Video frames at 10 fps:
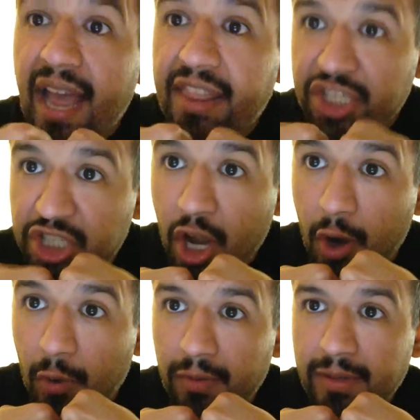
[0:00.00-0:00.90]
on the
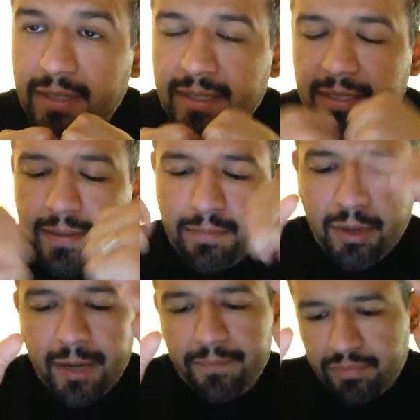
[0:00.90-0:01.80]
show.
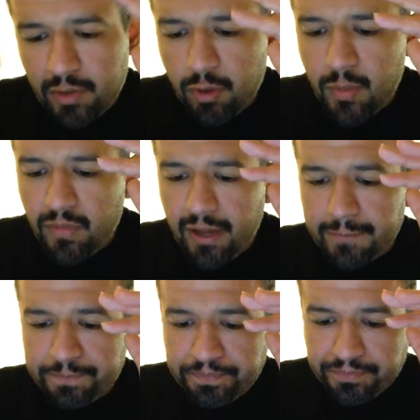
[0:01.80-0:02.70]
But we move
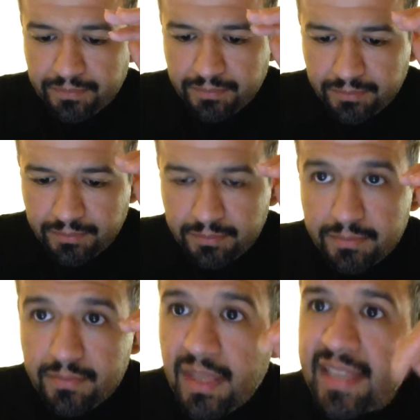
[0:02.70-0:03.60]
on.
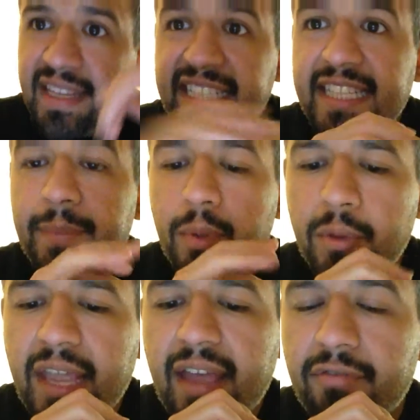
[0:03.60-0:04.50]
Next segment,
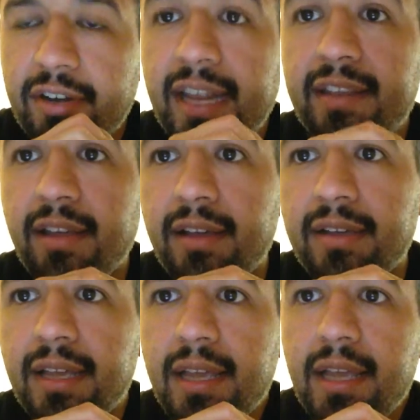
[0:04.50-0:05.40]
we have Renee
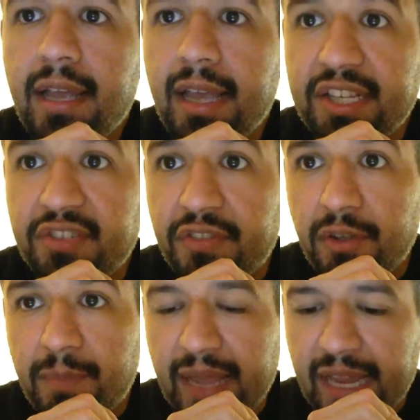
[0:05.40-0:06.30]
Young
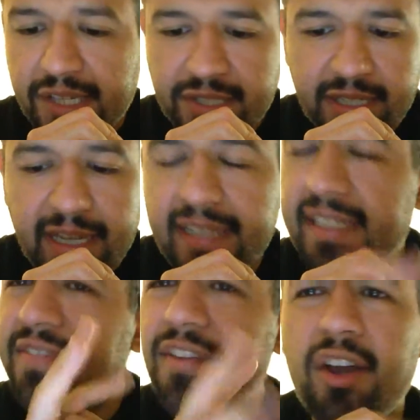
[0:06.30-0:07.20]
interviewing Paige, and
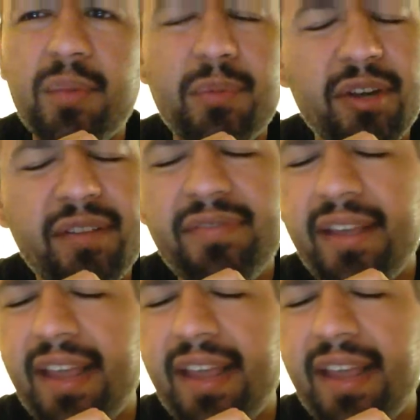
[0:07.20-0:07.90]
it's very brief,